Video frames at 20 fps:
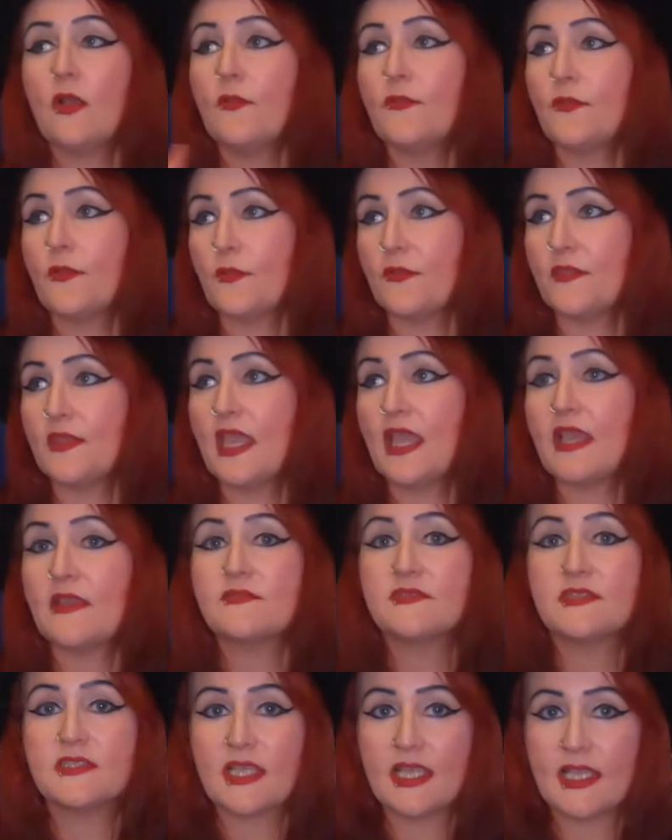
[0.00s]
although they
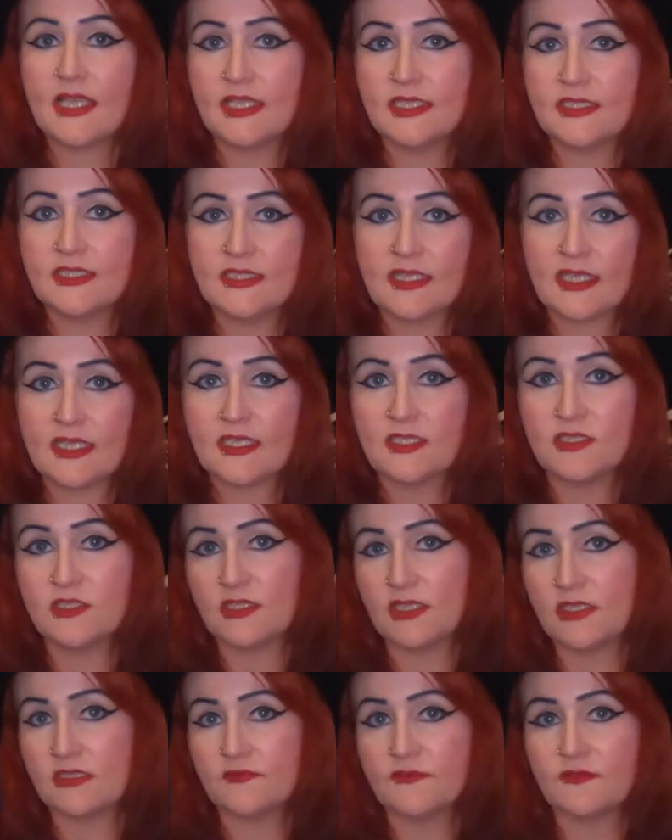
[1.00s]
have started stacking
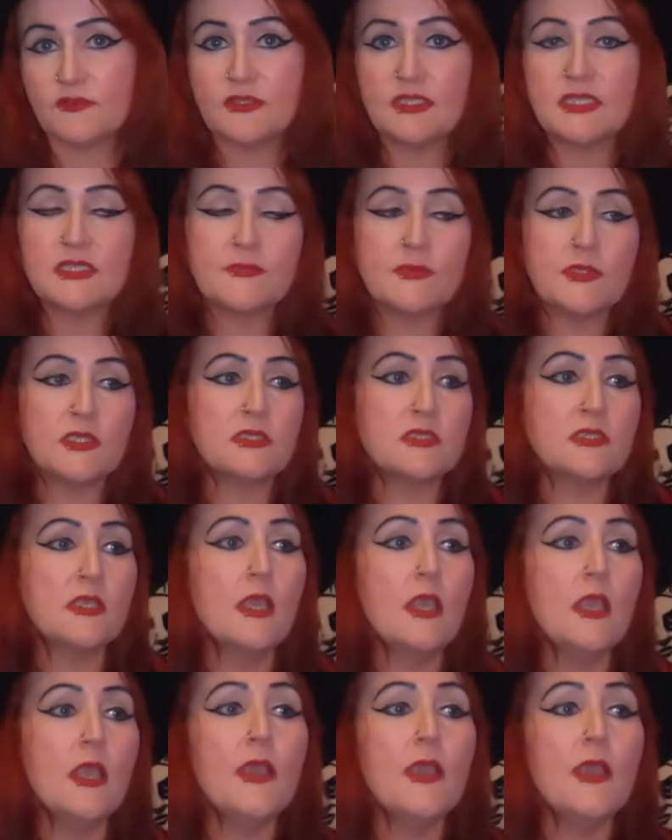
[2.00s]
shelves for Christmas.